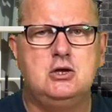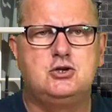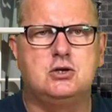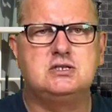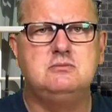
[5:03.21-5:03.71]

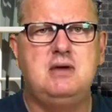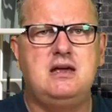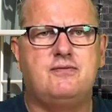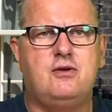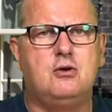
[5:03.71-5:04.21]
Johnson may
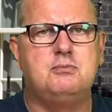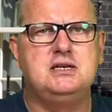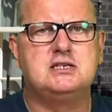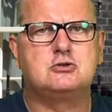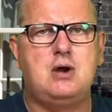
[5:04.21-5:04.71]
have long been
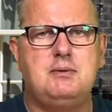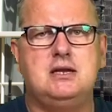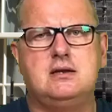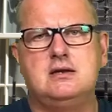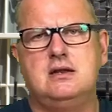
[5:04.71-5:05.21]

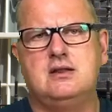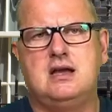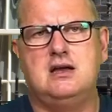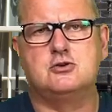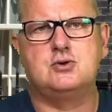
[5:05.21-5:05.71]
discredited in the
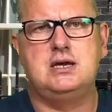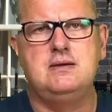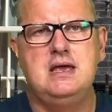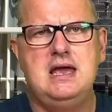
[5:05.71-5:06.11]
country,